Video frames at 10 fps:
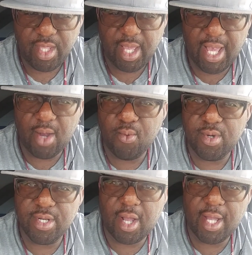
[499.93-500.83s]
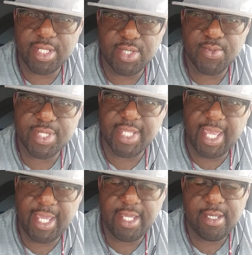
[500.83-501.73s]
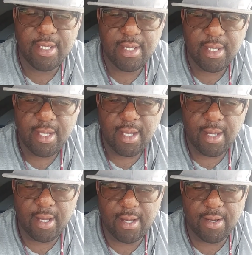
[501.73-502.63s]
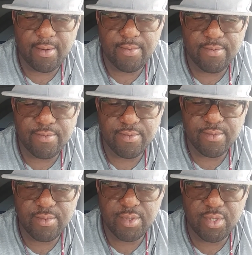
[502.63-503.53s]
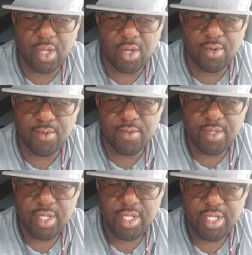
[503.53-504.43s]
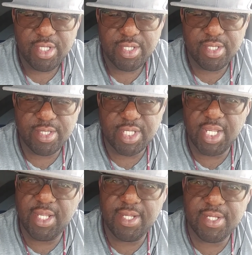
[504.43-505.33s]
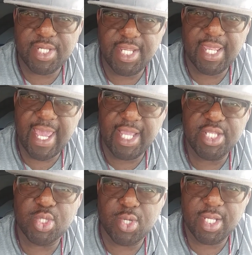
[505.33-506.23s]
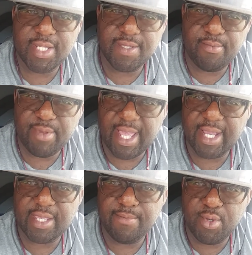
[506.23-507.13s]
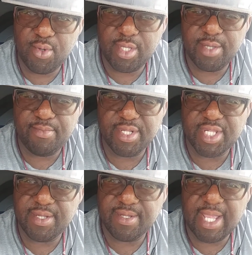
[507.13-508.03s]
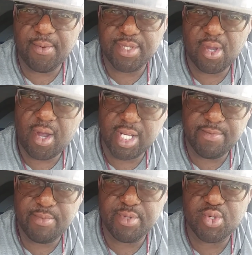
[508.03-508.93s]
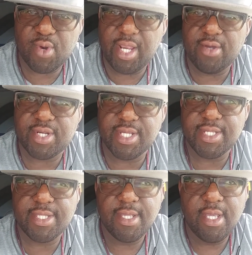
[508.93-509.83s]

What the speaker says: I would also say, um, you know, she gained the trust of the black community, but that was the ultimate betrayal because,